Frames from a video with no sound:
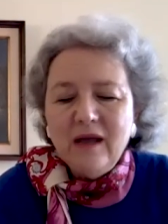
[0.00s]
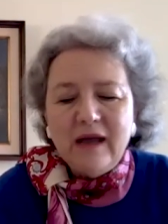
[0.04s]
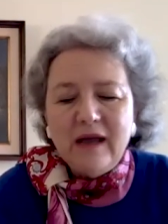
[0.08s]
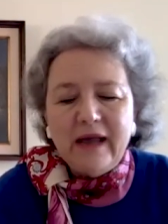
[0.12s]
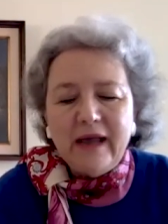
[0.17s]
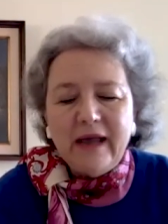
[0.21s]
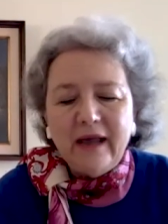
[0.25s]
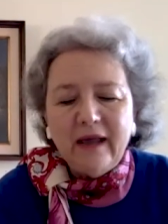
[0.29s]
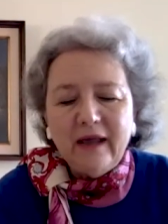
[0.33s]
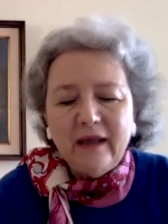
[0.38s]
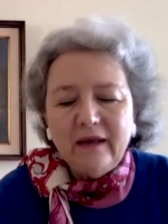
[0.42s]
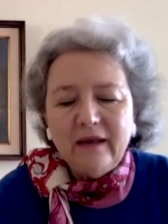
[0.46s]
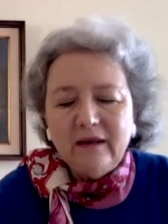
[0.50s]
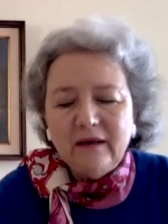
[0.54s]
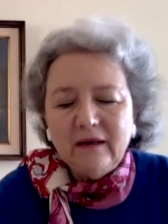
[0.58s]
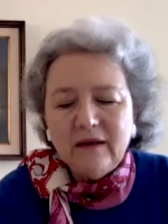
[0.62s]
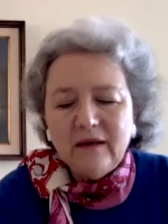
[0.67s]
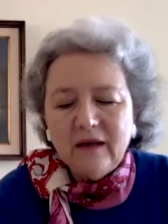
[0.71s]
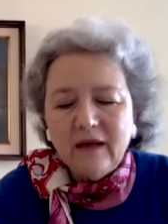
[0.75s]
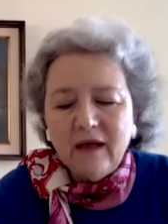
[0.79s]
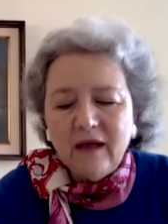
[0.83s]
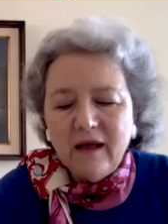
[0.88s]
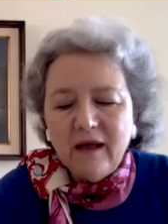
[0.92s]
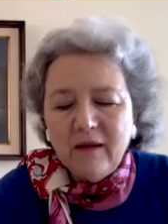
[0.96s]
And
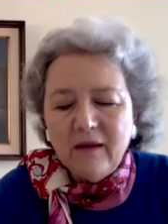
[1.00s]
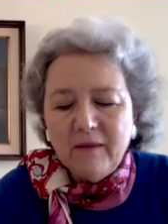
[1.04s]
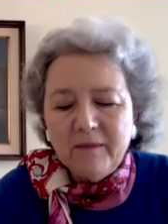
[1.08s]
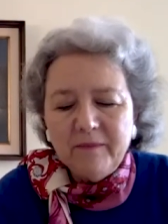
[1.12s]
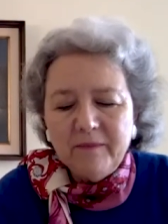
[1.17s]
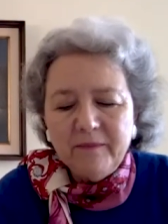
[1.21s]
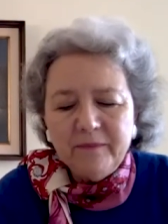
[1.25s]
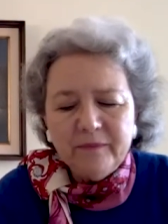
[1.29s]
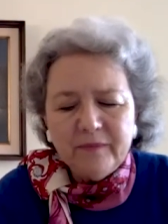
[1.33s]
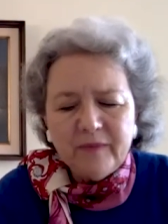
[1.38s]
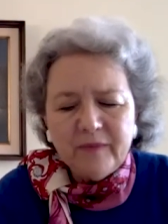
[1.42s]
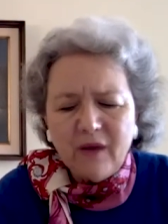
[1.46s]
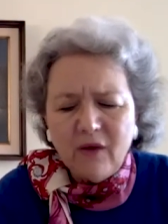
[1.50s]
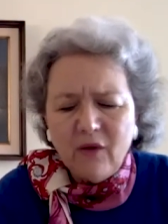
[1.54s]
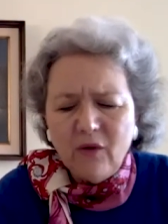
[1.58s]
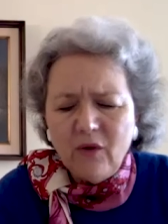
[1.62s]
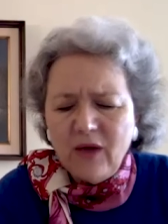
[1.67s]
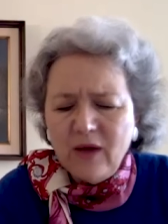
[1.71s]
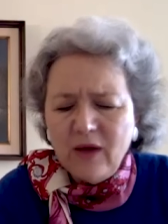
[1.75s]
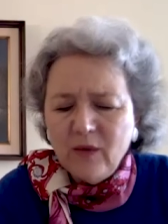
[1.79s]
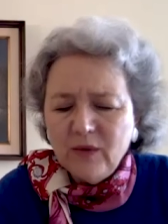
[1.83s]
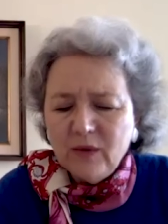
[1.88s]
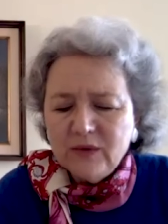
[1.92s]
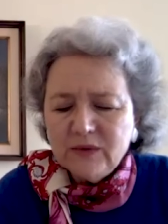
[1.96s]

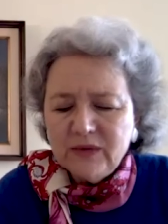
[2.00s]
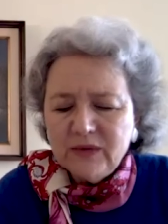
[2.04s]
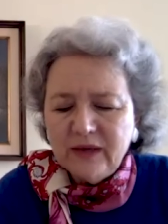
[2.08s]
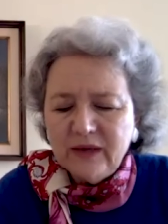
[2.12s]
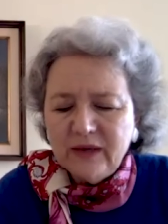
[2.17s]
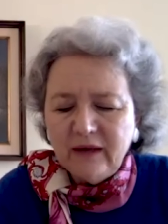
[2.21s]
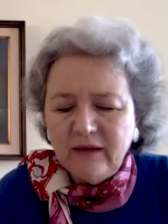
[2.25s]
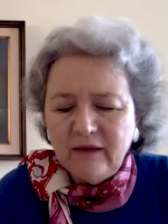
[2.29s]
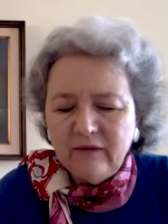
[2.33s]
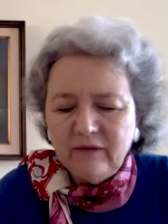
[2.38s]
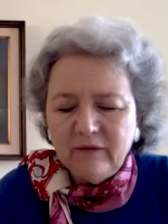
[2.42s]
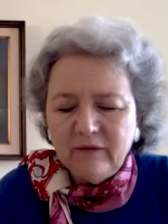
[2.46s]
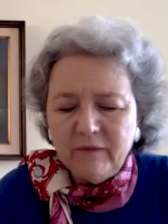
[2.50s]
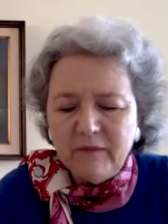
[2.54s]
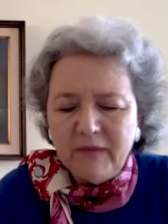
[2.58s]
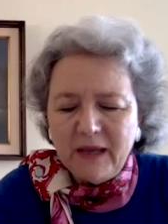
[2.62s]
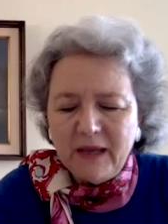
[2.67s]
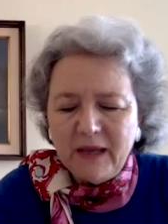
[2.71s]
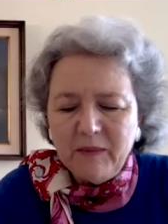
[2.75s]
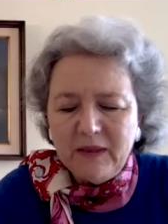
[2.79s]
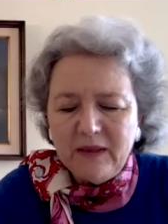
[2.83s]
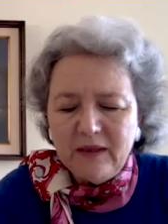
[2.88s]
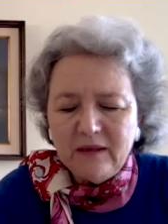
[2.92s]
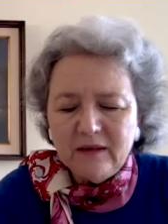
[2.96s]
I would say
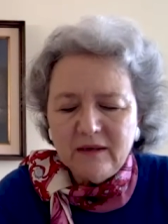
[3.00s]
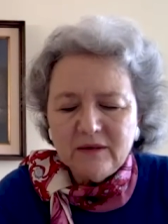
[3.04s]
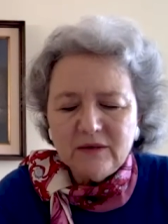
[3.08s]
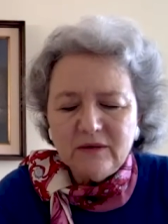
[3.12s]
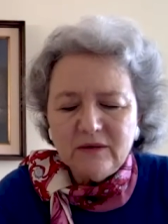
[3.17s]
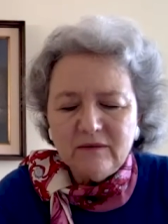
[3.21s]
maybe